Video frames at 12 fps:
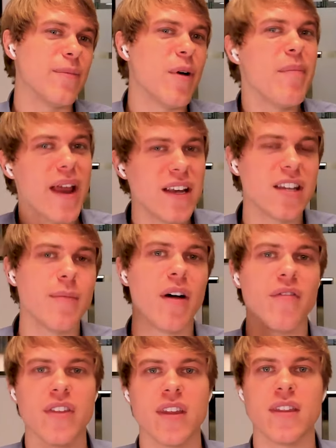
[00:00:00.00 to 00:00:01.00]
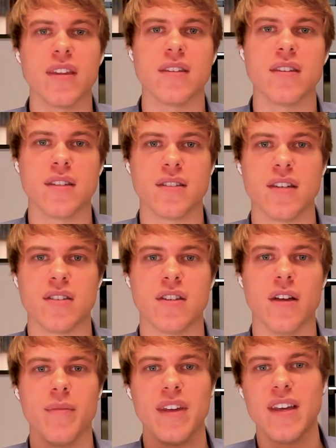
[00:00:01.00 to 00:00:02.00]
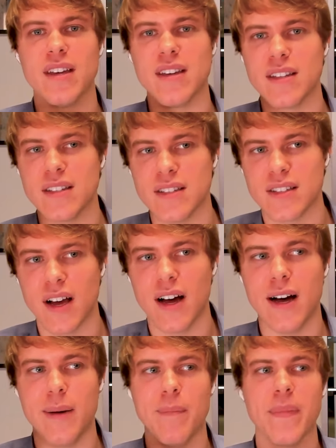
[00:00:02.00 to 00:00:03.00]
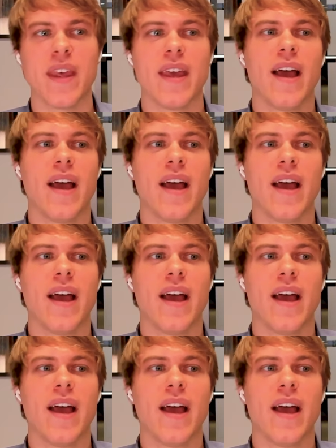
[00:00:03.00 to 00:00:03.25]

momentum of the the, the system is um,